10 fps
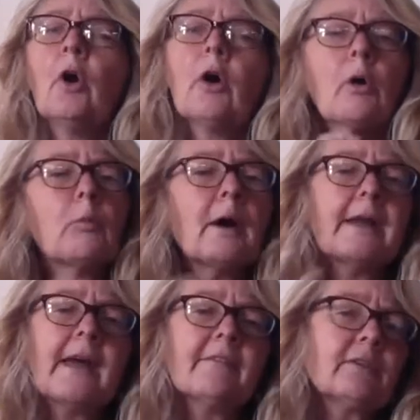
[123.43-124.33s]
or
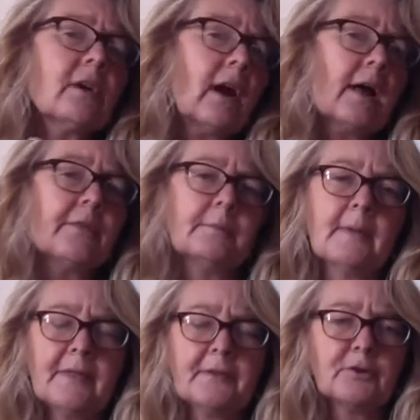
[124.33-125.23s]
whatever other
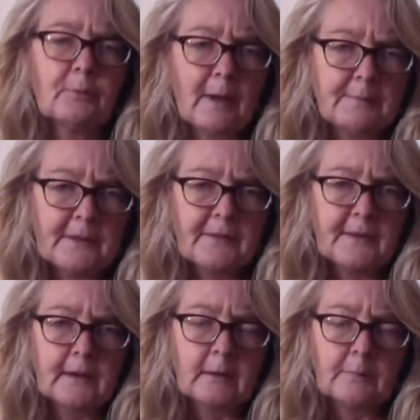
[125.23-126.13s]
method you might be
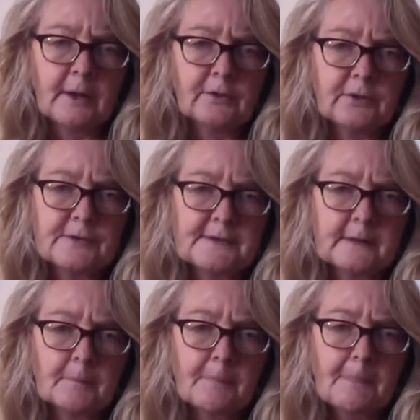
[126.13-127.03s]
thinking about
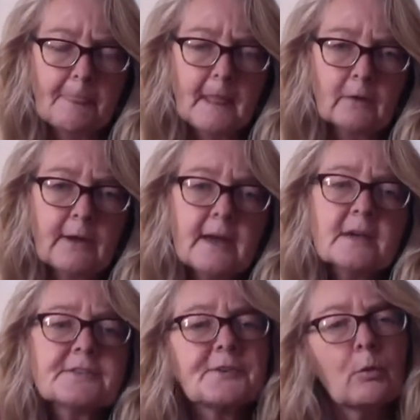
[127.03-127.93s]
using? Okay,
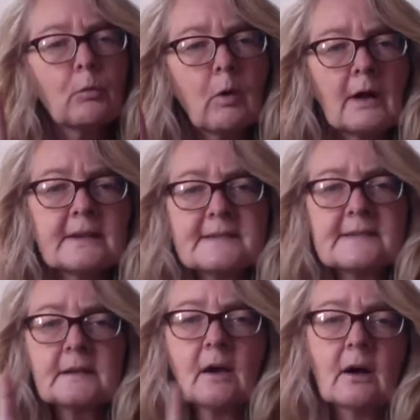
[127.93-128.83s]
so one is
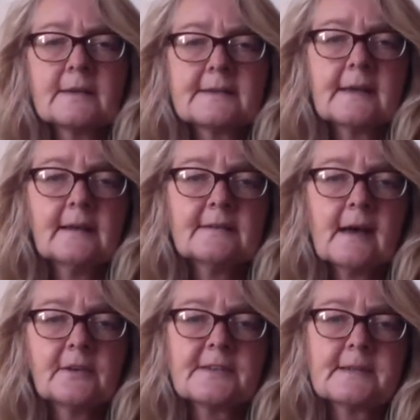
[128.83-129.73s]
the content.
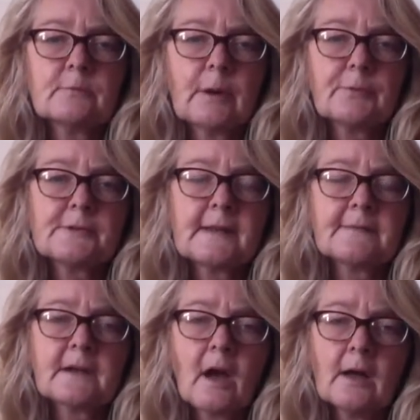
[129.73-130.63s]
How does it represent
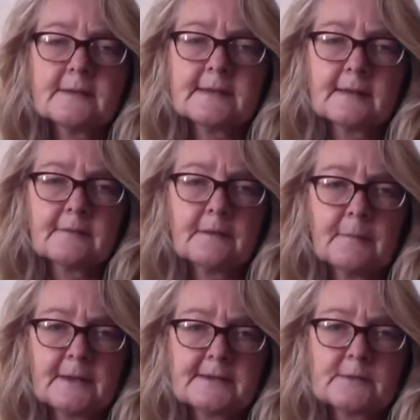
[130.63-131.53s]
the content the
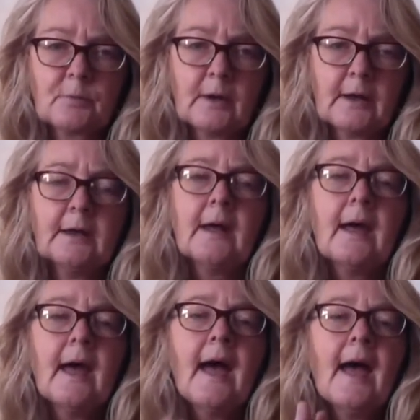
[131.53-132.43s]
best way?
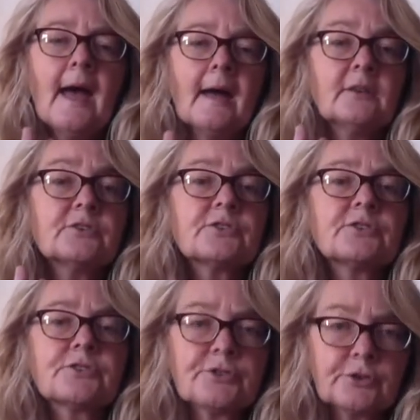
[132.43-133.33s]
And
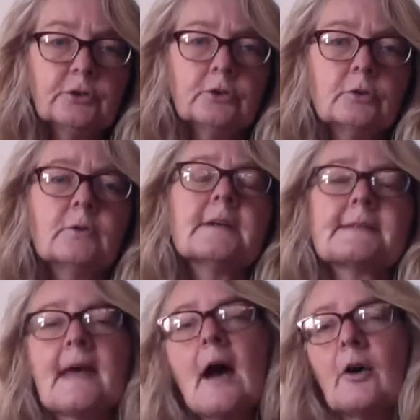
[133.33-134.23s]
two
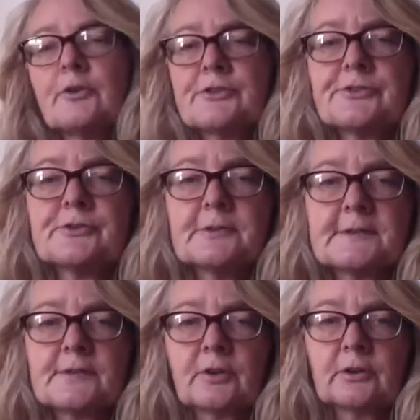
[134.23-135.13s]
is how your
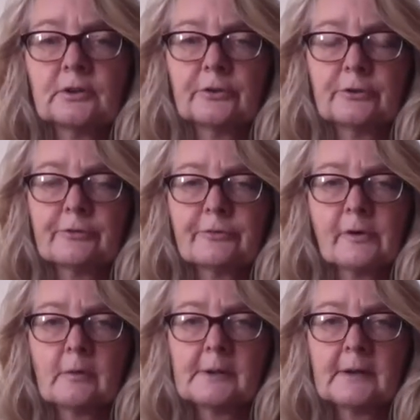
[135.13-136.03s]
students are going to learn
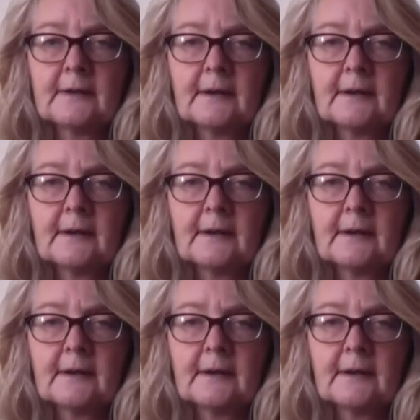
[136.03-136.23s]
from it.